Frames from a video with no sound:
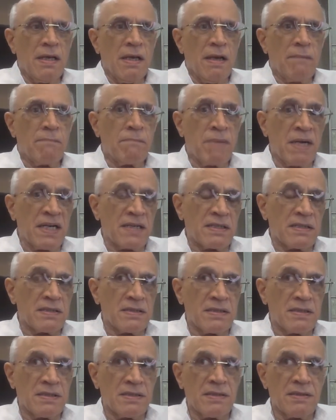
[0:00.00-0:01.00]
But
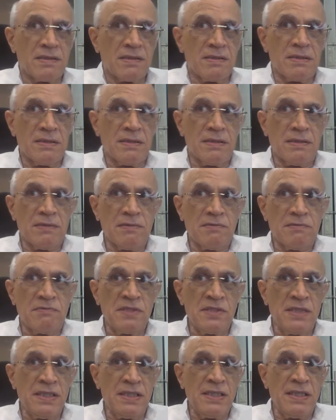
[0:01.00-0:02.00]

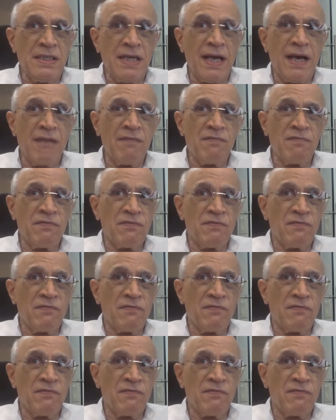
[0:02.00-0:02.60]
we have